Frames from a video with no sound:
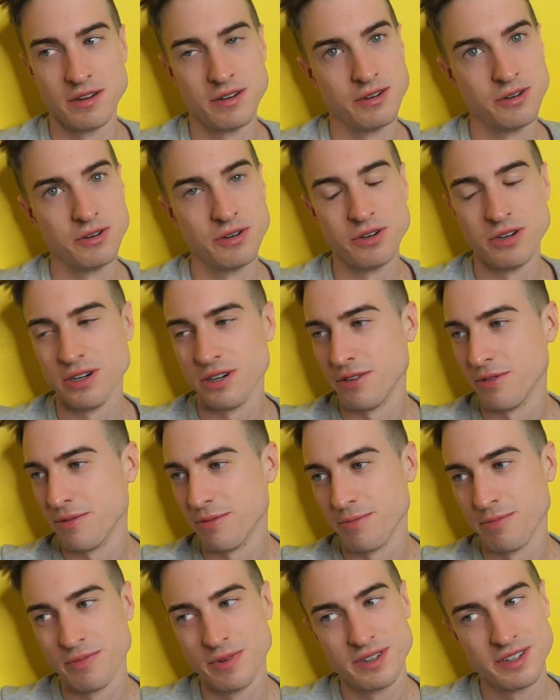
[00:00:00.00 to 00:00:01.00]
oh,
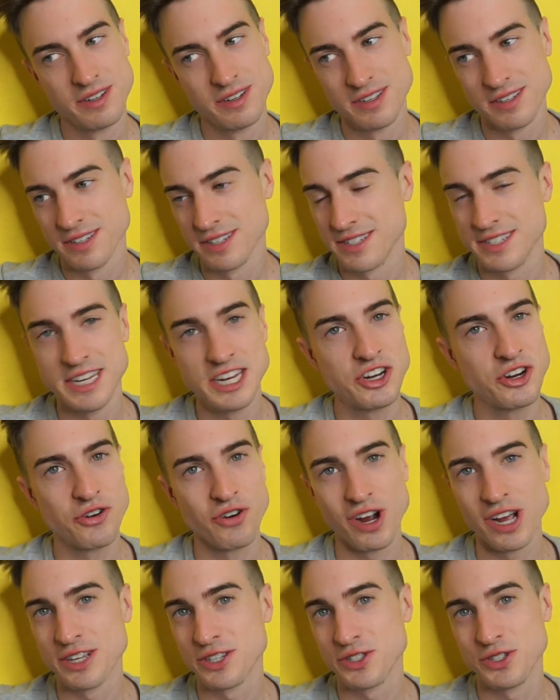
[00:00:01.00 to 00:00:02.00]

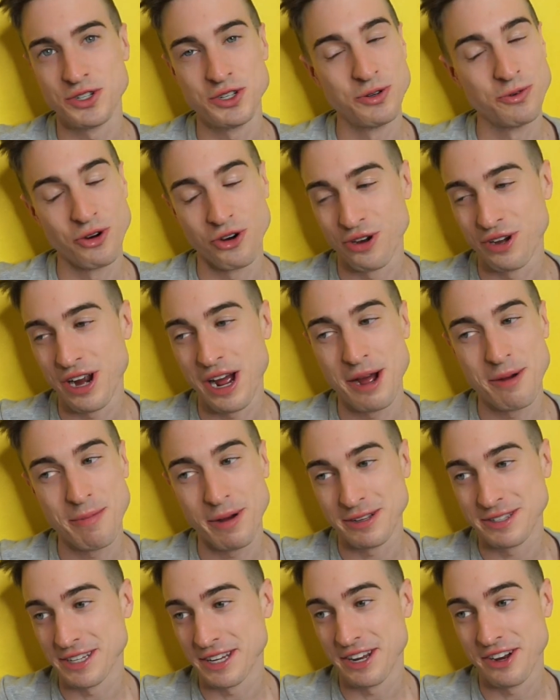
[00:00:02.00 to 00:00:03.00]
Seacrest, you are not
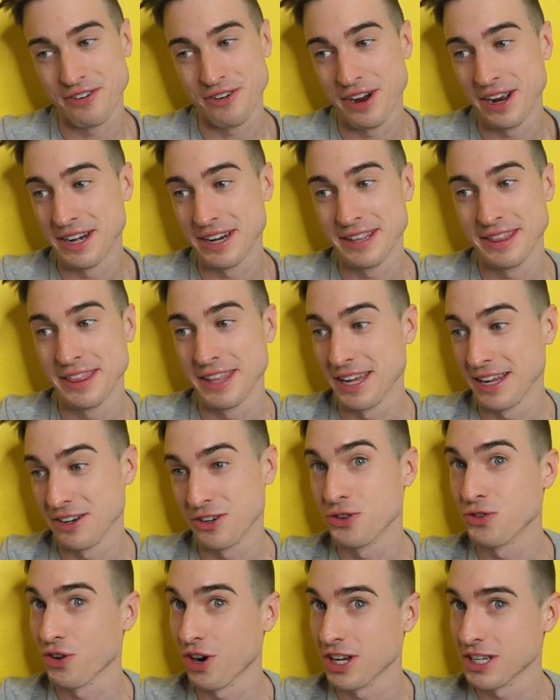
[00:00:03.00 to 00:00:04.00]
about to hear anything.
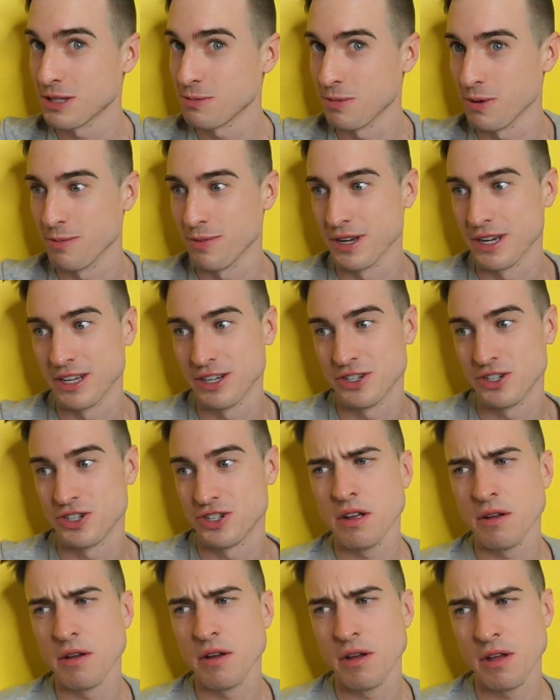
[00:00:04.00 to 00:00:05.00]
Trust me,
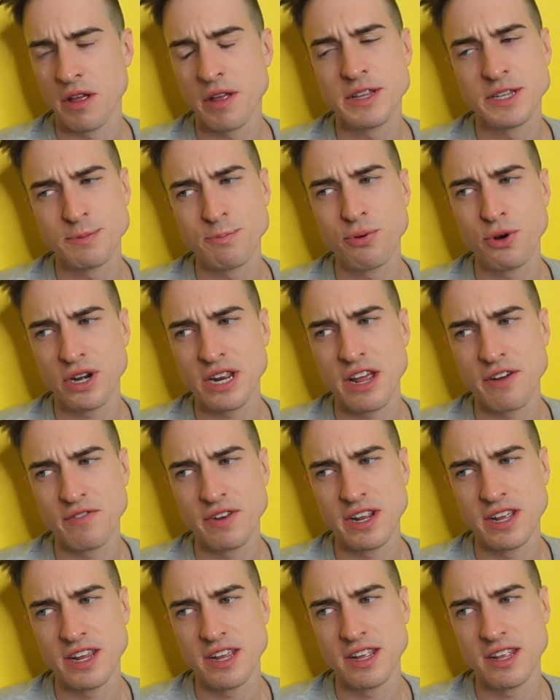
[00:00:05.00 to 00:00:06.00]
bitch. It's pretty
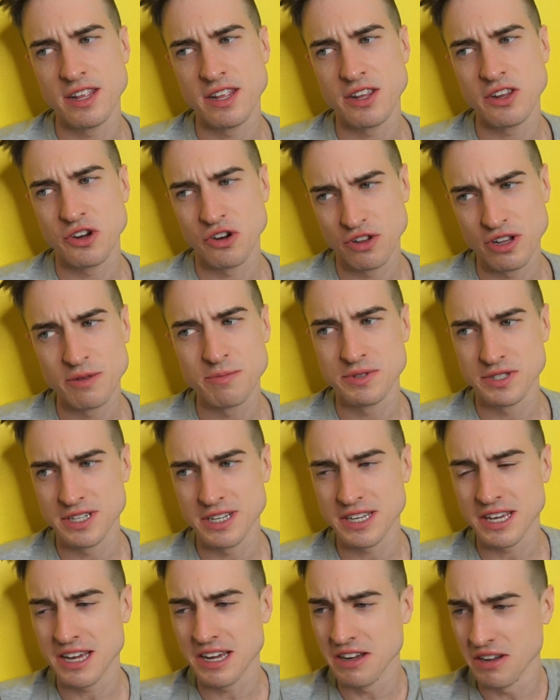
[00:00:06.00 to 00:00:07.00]
evident your lip
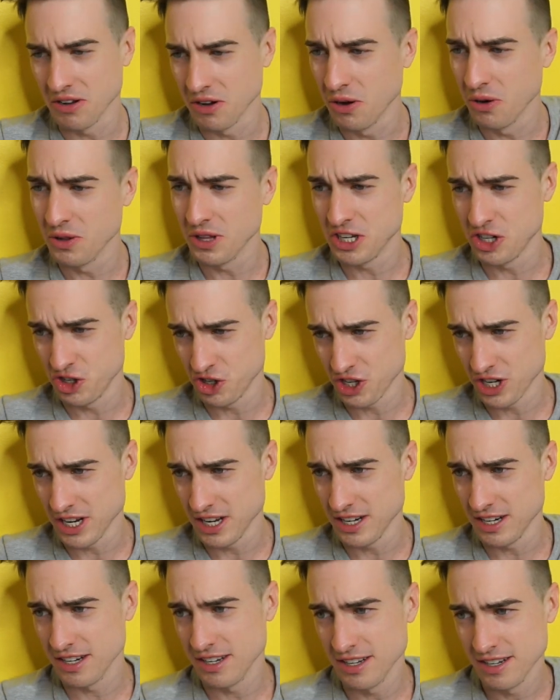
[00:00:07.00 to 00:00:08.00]
singing. Holy
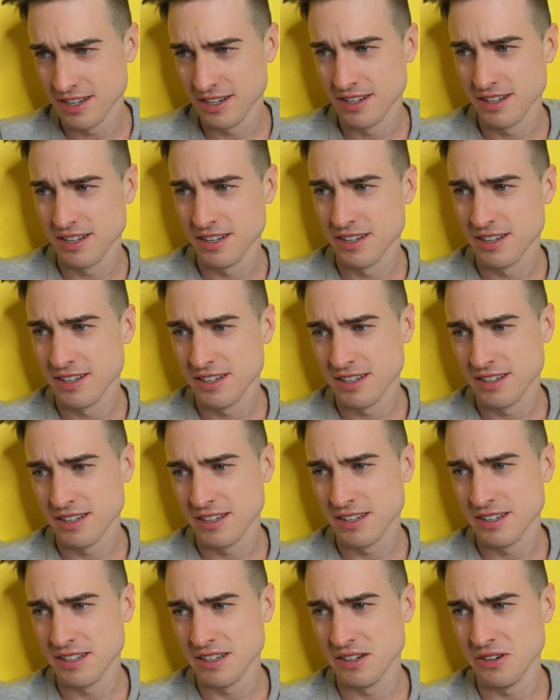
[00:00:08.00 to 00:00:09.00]
shit.
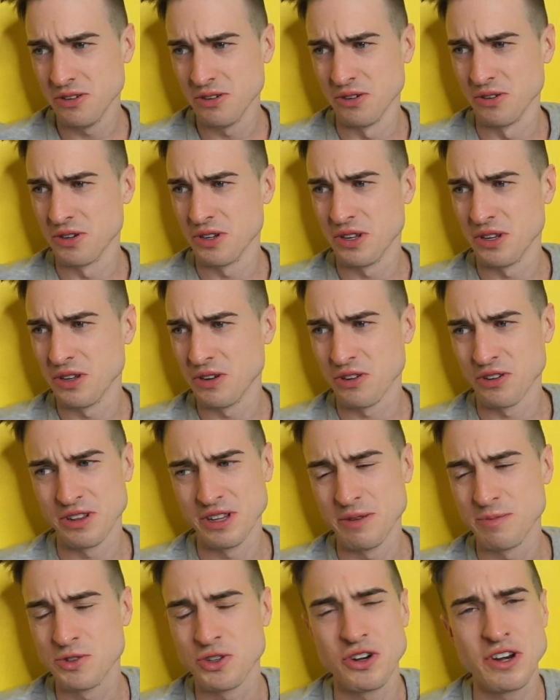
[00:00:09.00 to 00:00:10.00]
Oh, your
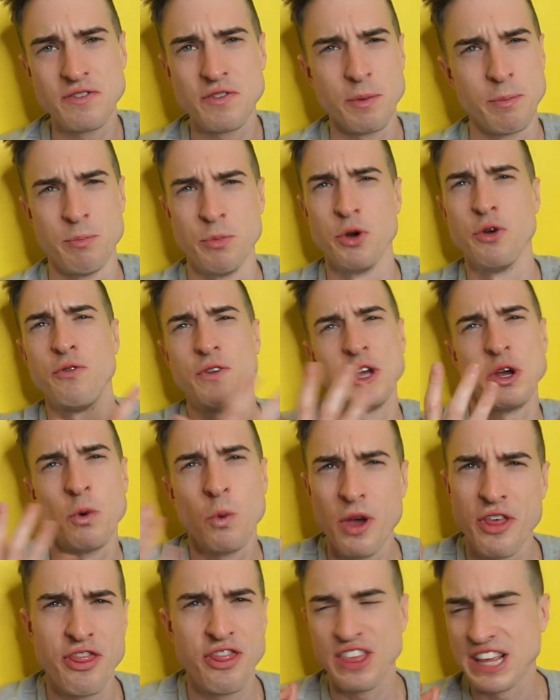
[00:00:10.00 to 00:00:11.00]
lips aren't even moving
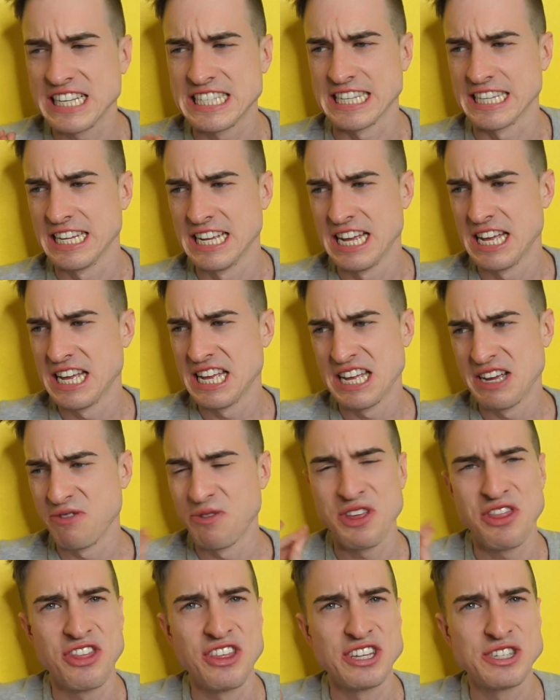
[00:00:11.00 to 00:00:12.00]
with these,
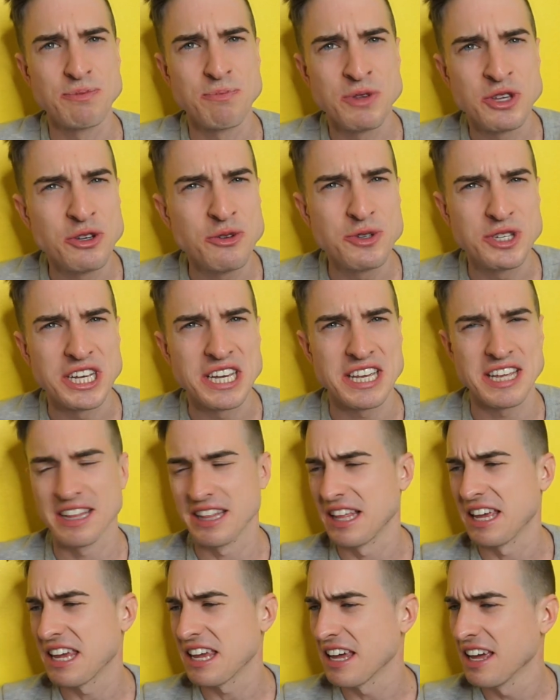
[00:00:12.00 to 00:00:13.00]
with this music.
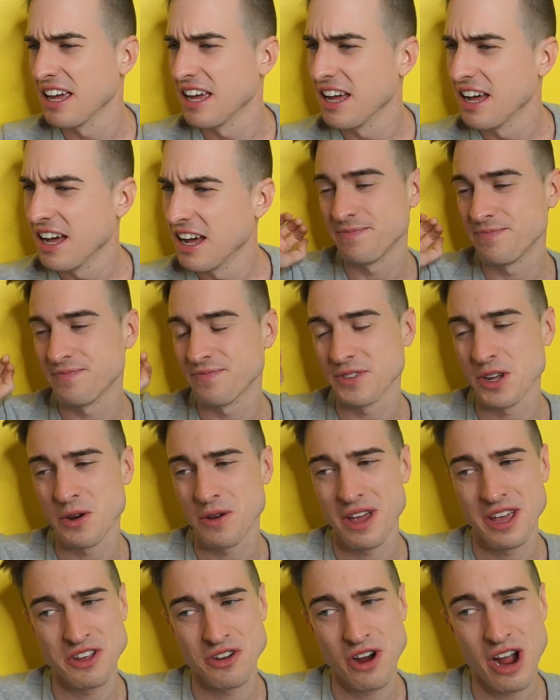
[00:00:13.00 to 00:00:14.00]
Like,
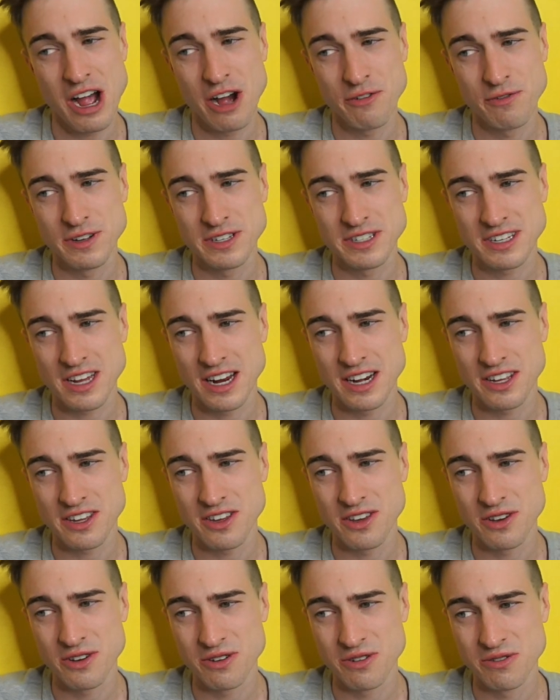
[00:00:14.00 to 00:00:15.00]
okay, your outfit's kind of
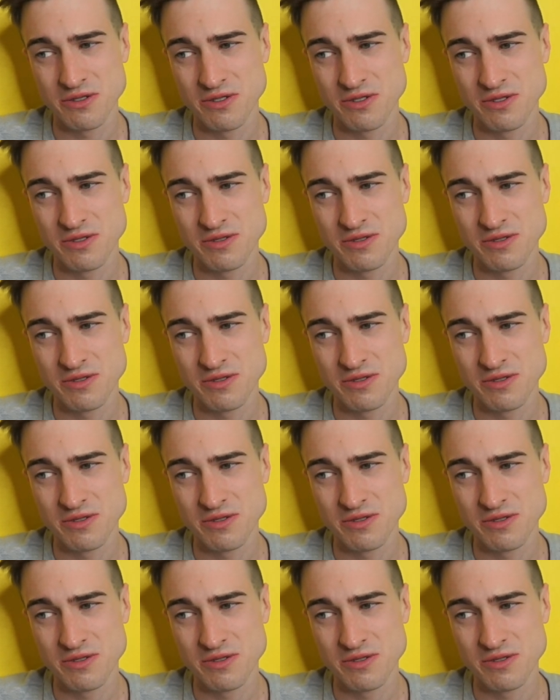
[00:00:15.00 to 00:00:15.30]
cute